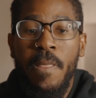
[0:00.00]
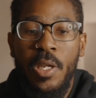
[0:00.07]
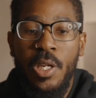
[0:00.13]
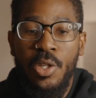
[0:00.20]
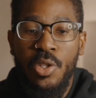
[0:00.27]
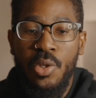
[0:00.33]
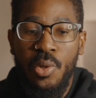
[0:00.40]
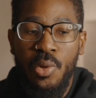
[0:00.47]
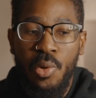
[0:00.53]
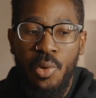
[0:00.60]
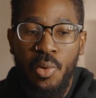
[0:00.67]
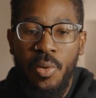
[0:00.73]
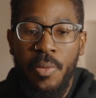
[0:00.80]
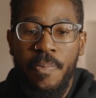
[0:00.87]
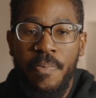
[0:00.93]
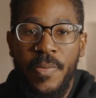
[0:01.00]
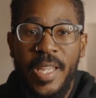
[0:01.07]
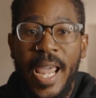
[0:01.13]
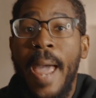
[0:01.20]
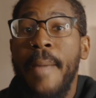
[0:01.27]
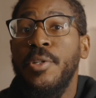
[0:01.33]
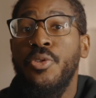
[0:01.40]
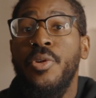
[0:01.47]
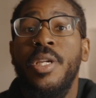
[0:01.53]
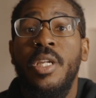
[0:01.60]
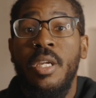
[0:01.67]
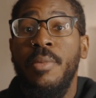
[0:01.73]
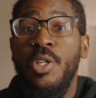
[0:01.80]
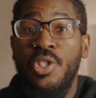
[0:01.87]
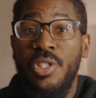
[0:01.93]
into capturing
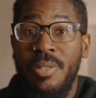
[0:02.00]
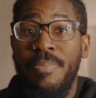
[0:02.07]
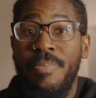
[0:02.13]
images